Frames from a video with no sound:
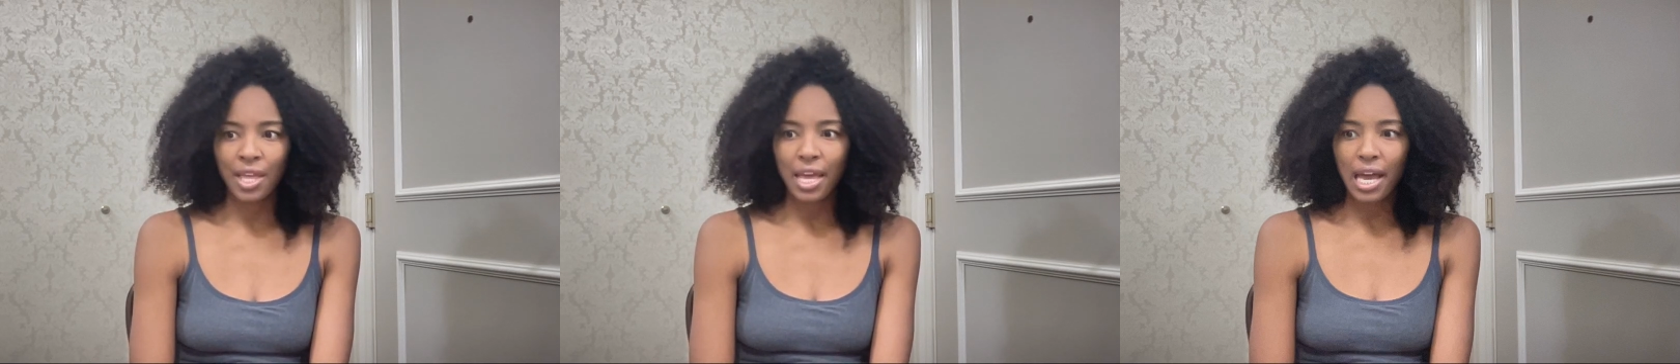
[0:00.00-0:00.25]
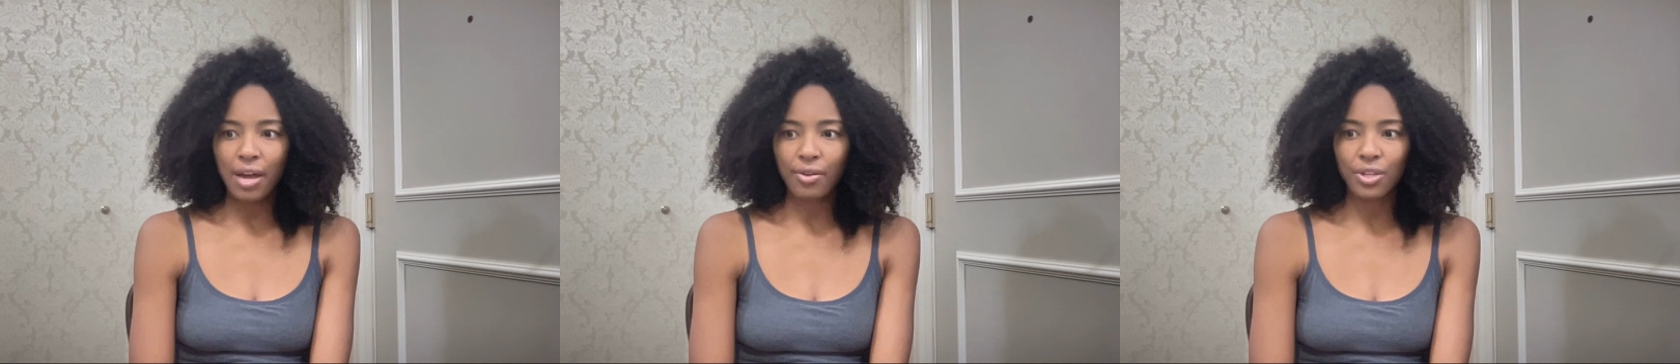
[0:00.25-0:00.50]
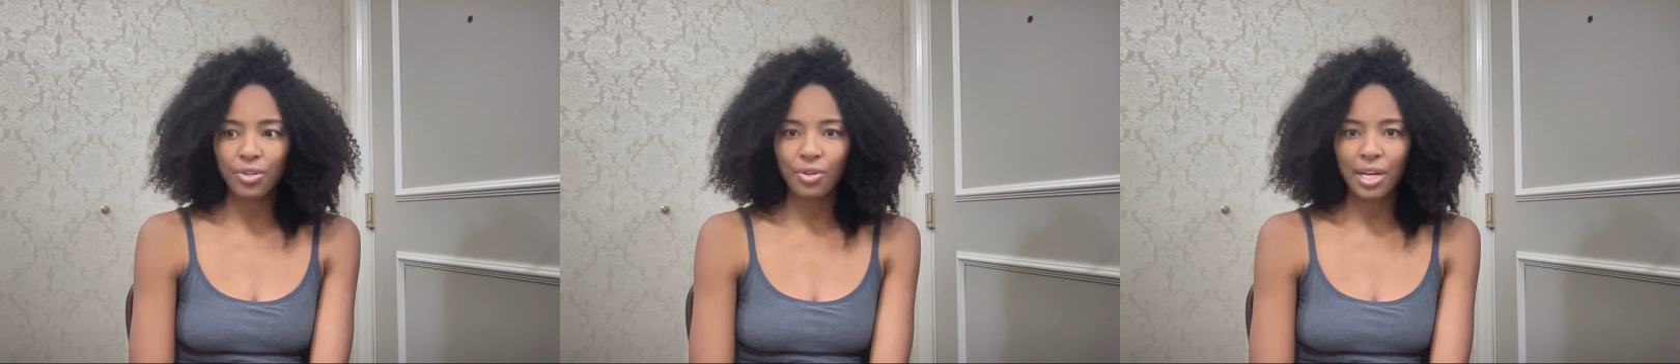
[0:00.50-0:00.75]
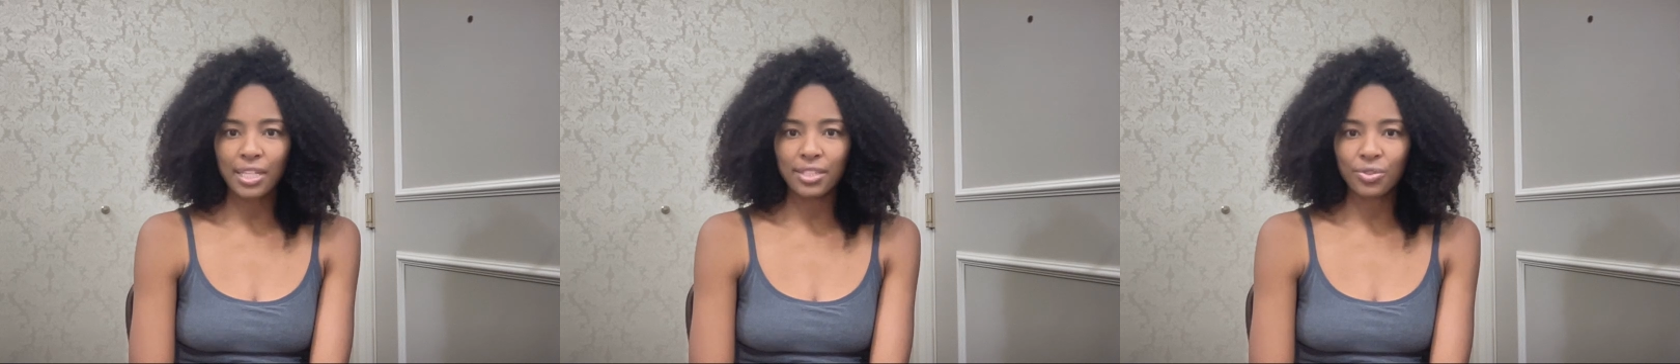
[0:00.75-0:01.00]
How can you
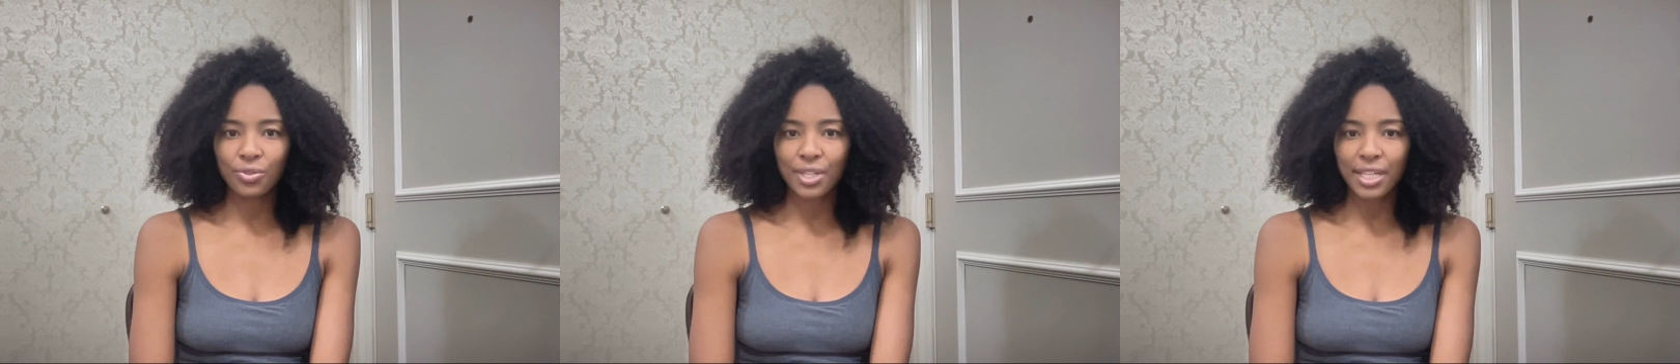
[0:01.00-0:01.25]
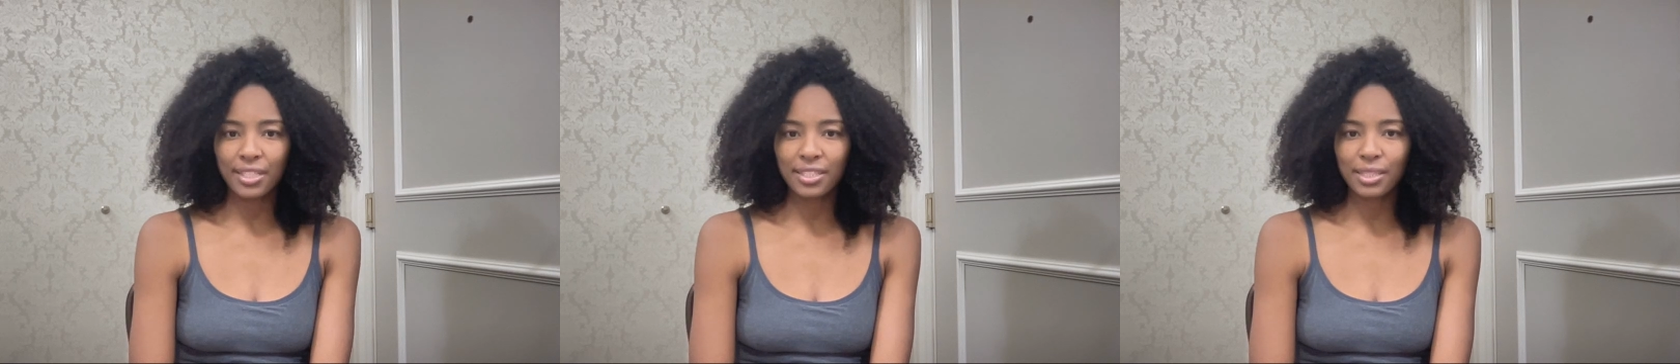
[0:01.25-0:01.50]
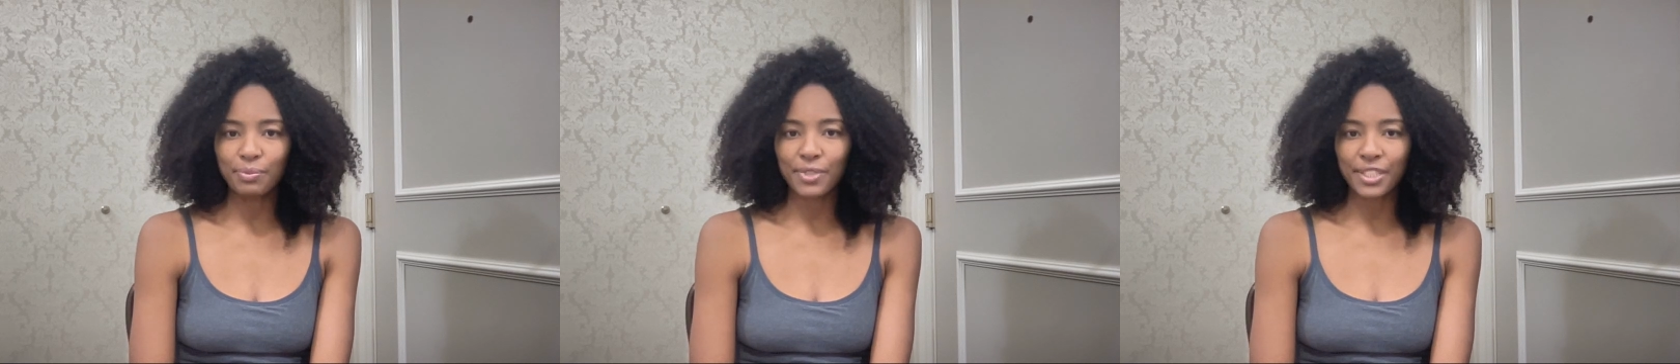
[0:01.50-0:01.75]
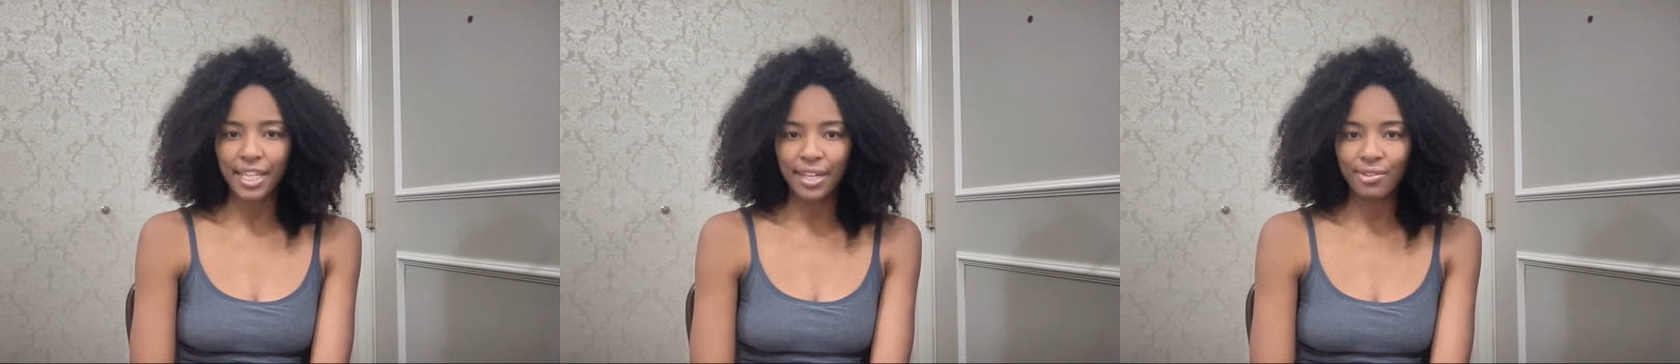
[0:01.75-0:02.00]
guys create some
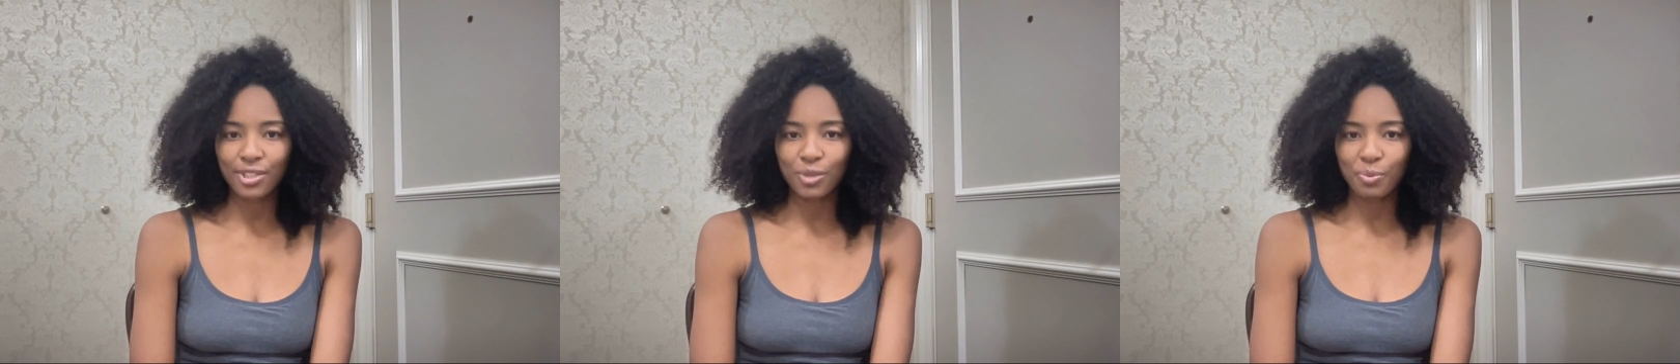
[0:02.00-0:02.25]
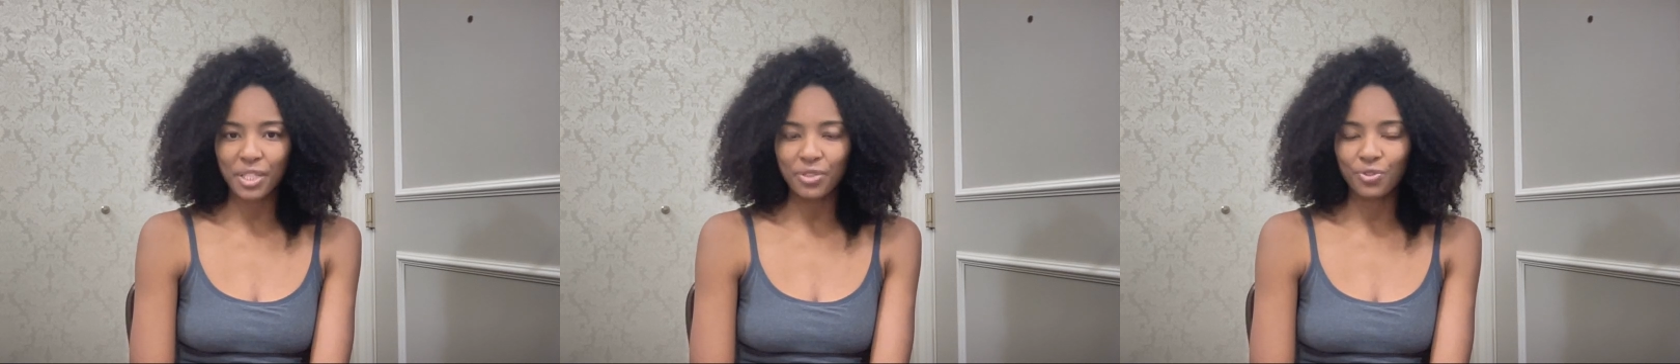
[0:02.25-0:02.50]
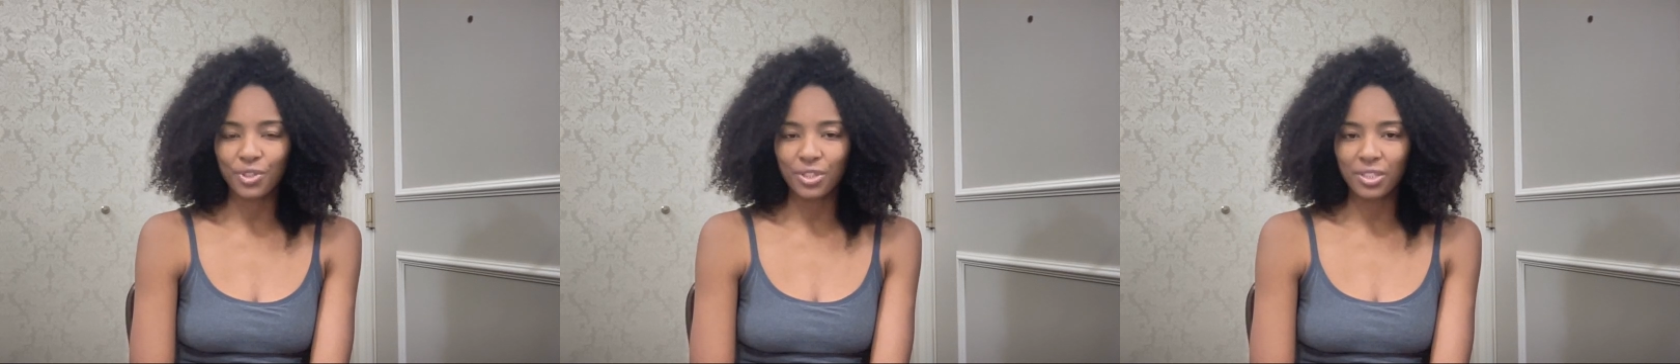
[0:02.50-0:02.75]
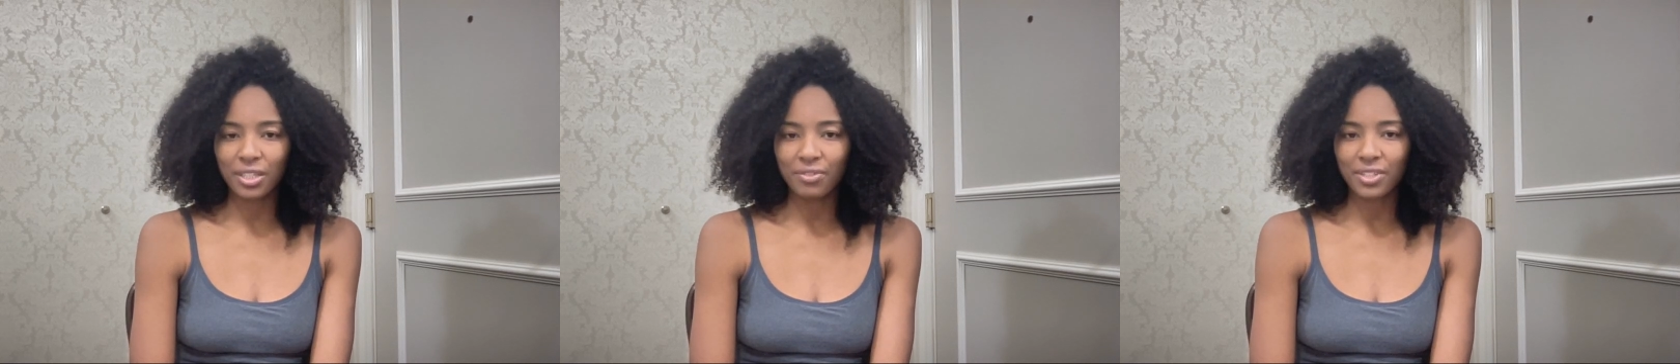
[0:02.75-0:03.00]
sacred space for
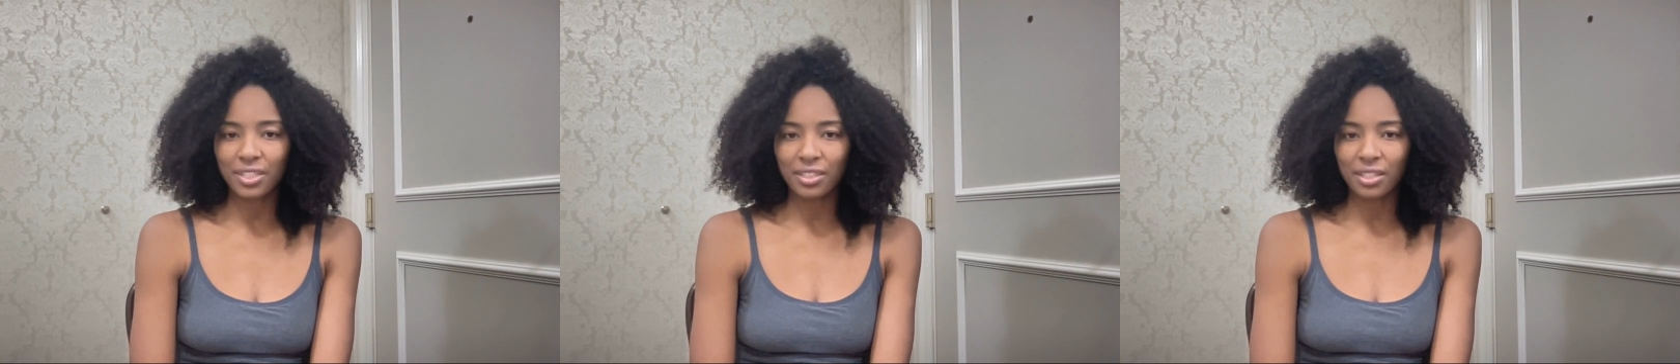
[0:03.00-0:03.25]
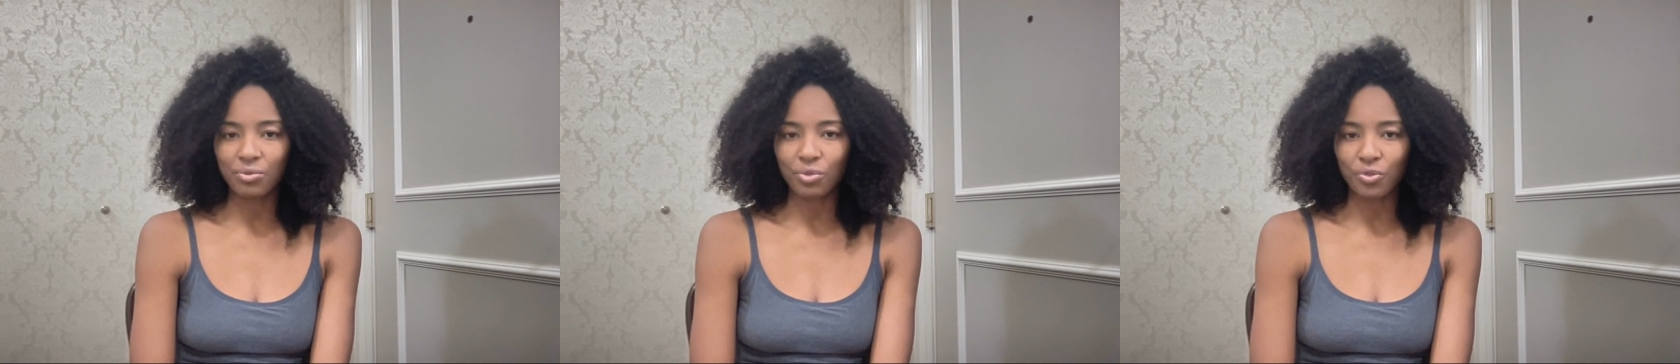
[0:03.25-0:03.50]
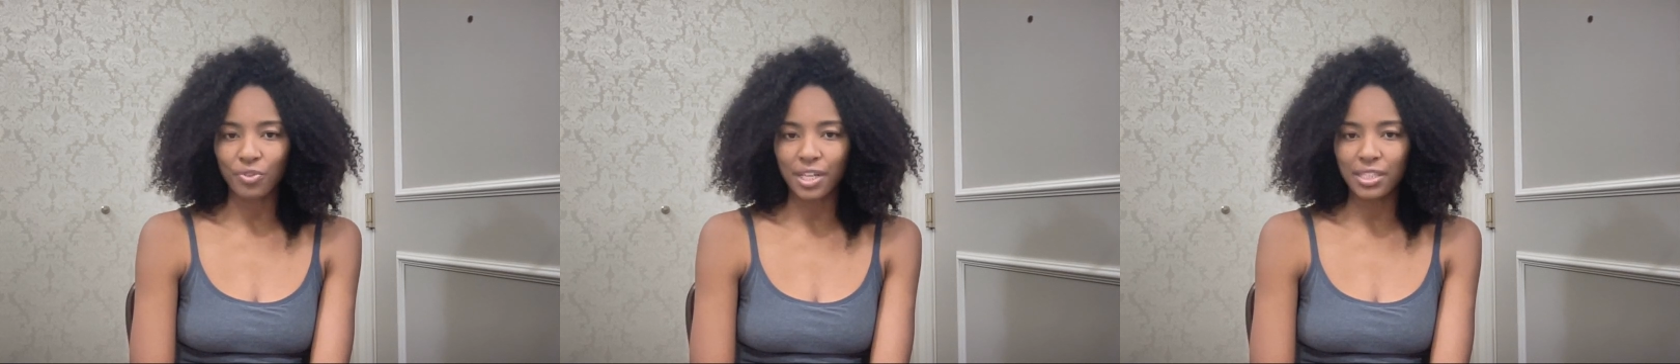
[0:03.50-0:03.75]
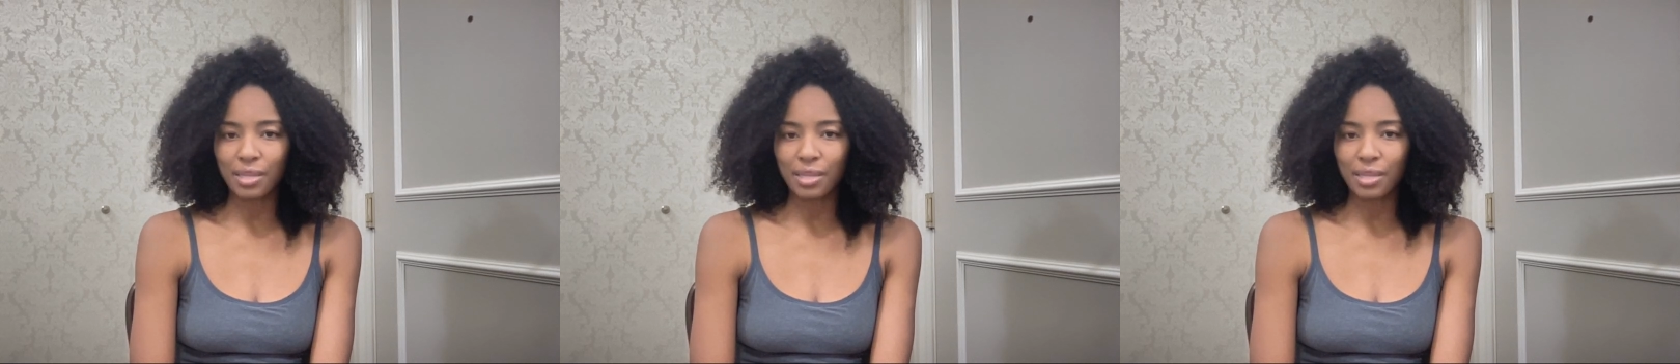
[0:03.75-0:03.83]
yourself to sit and reflect?